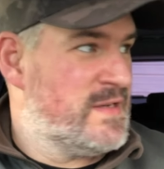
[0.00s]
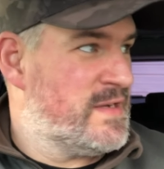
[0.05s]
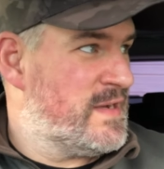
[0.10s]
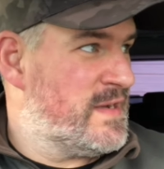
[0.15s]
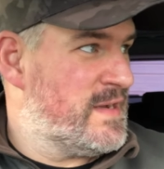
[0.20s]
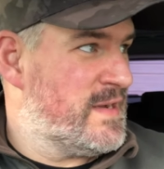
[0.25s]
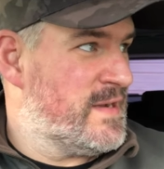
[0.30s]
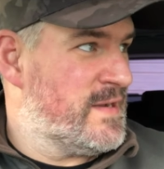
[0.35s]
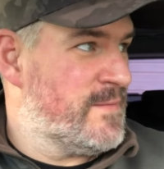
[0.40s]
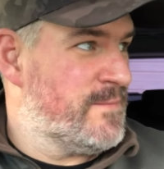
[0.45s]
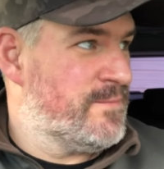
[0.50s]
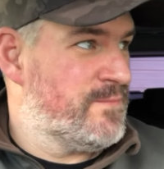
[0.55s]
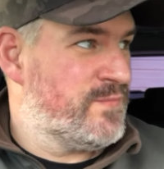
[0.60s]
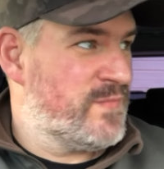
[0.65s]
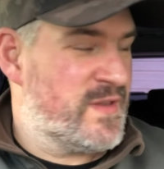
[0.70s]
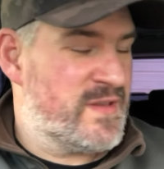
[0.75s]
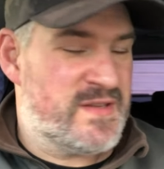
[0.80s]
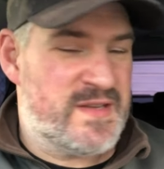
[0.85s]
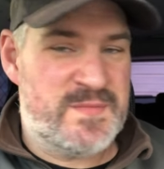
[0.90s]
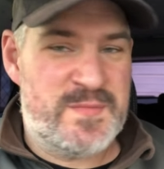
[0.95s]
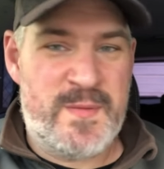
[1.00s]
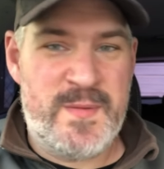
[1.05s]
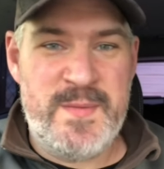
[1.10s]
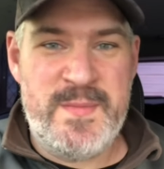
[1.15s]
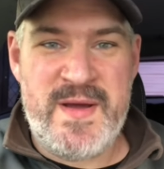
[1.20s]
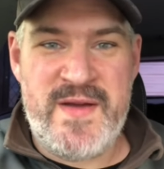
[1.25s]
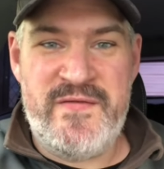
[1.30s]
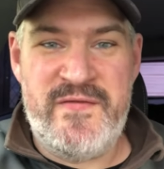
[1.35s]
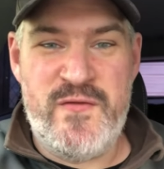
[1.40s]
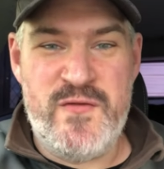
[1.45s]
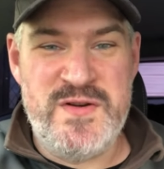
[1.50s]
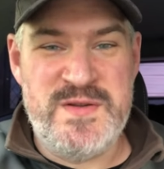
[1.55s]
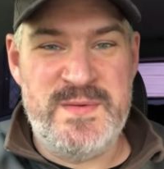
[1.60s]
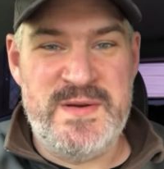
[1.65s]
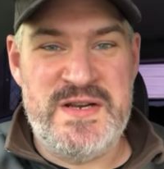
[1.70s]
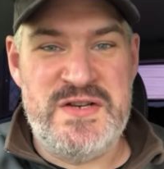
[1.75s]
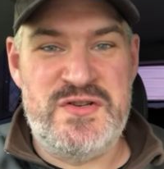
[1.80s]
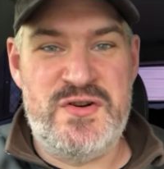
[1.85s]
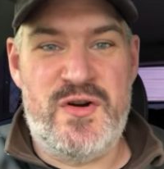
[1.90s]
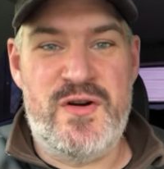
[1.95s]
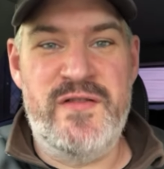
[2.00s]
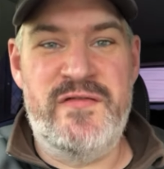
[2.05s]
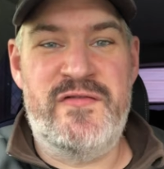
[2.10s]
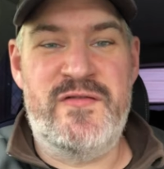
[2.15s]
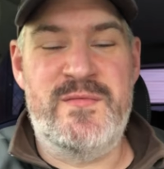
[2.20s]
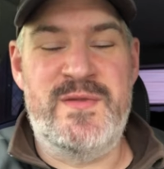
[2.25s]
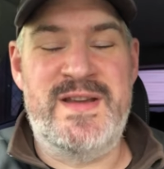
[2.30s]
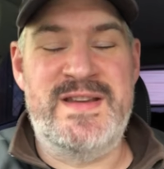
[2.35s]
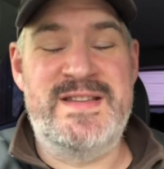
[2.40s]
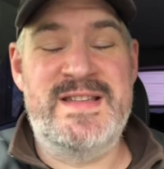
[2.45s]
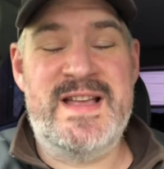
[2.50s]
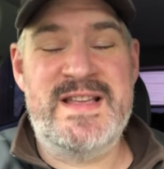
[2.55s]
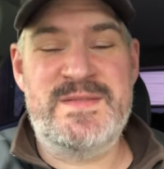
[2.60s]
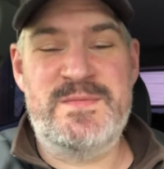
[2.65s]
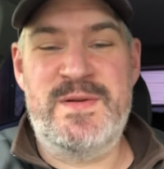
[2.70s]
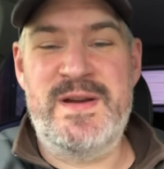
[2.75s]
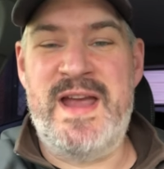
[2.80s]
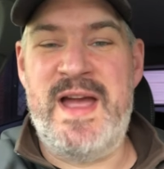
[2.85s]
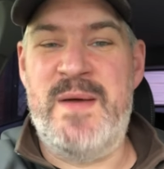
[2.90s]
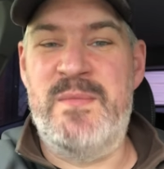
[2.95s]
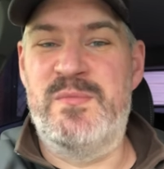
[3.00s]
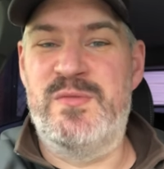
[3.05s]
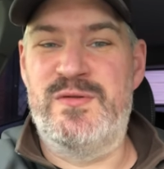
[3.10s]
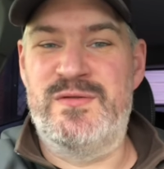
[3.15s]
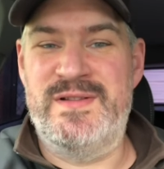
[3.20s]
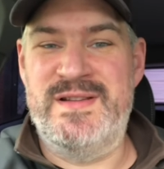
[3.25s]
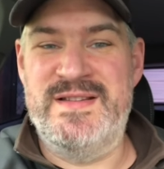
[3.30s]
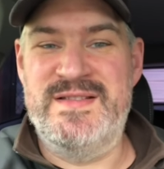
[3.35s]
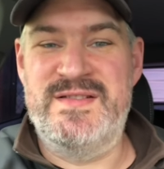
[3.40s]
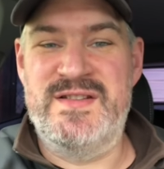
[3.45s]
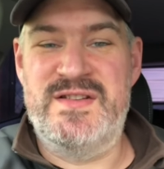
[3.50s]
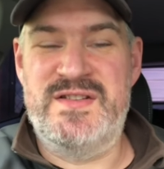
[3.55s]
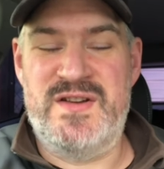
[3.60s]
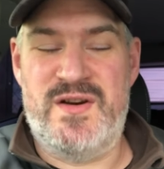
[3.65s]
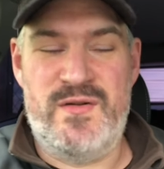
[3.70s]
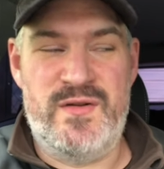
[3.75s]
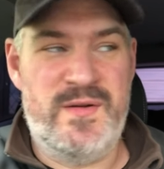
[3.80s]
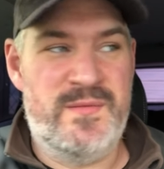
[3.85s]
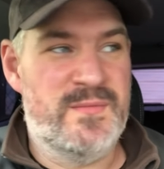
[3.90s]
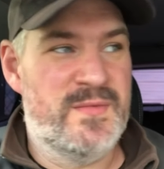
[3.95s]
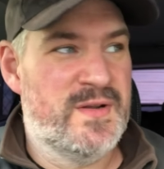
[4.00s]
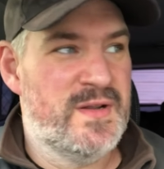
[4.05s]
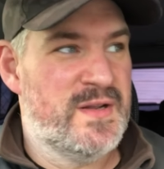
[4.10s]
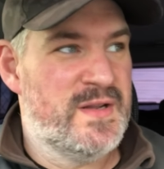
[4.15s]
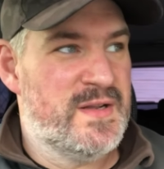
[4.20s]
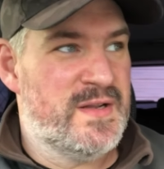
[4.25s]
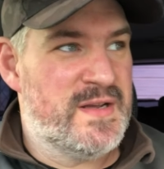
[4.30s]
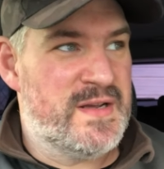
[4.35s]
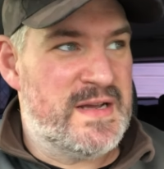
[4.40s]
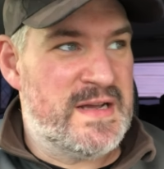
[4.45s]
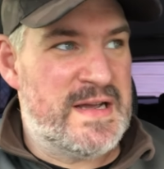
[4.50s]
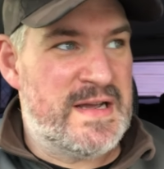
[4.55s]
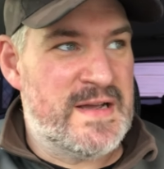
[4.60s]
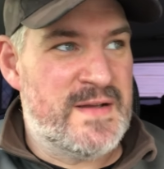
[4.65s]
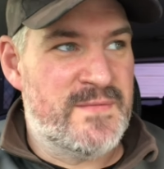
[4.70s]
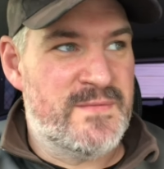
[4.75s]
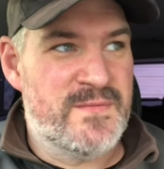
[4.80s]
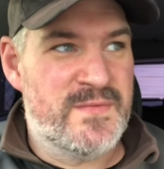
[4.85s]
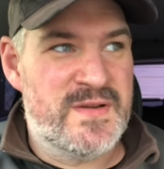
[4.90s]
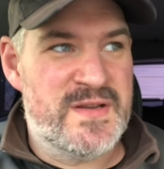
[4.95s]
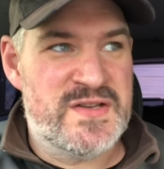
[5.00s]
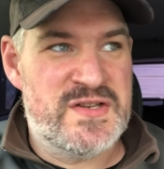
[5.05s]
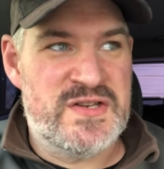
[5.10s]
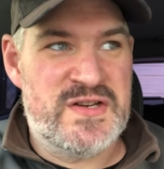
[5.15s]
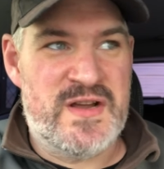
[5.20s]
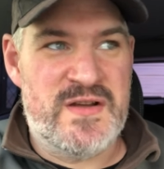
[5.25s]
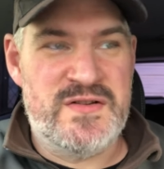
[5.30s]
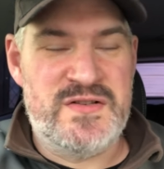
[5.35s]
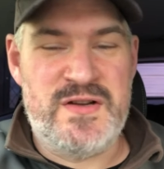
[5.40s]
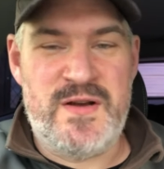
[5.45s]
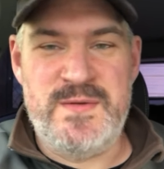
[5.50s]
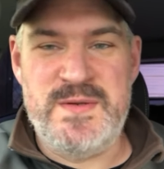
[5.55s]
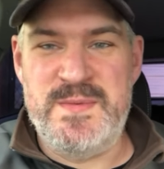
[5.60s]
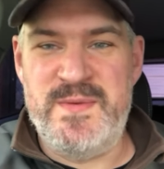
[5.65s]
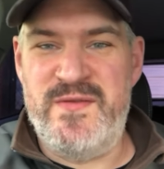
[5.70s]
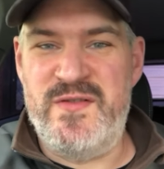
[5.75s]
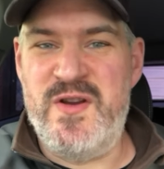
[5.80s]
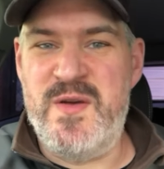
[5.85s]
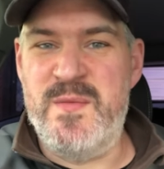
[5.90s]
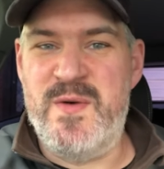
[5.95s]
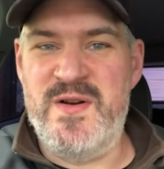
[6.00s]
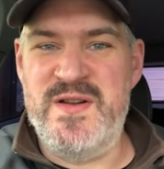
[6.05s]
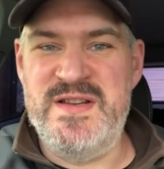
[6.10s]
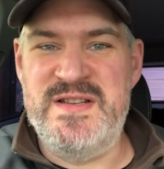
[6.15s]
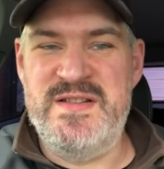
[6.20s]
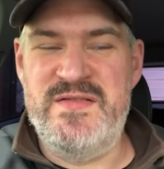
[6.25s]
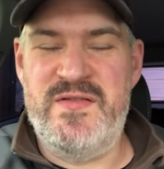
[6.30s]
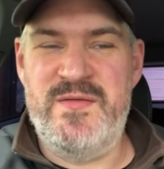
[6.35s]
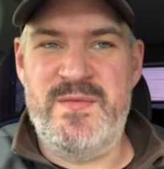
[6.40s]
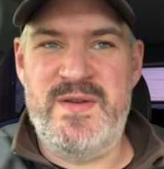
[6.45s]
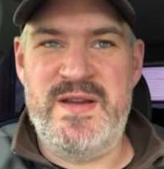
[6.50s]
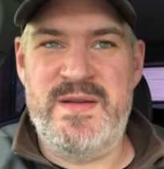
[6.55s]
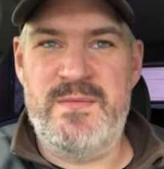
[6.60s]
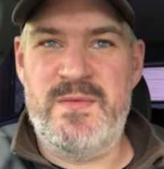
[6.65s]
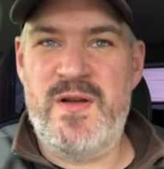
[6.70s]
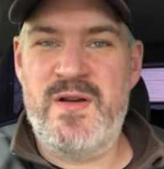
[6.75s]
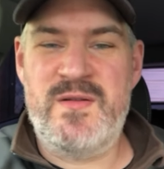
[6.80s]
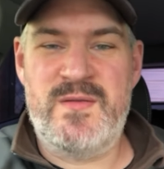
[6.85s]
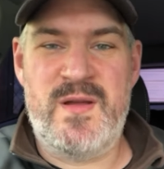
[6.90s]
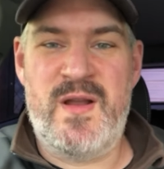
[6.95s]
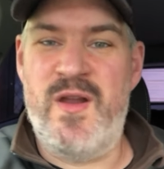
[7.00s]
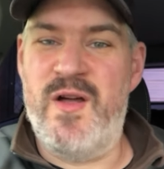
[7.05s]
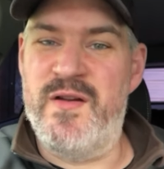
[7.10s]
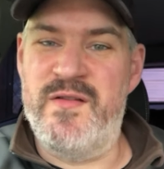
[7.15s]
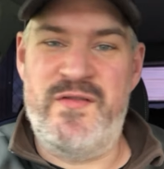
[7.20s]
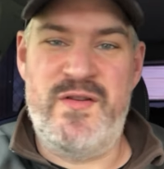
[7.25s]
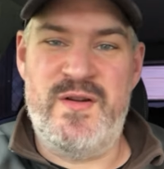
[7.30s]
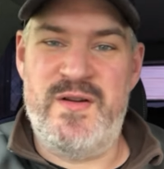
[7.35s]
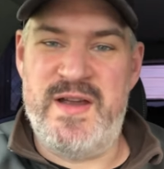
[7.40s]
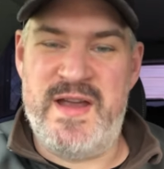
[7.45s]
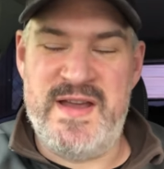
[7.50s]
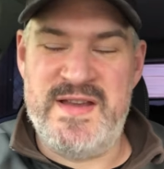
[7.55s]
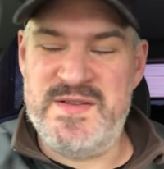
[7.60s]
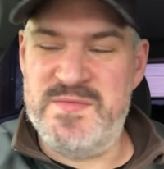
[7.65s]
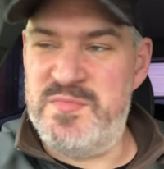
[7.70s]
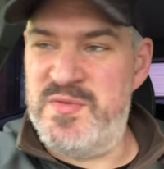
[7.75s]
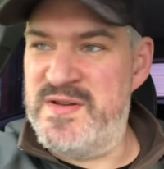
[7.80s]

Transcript: So it's probably about a 40-minute drive for me. So that's my gamble, is the time. Because, you know, time's a bit of a commodity for me, like a lot of you, I guess.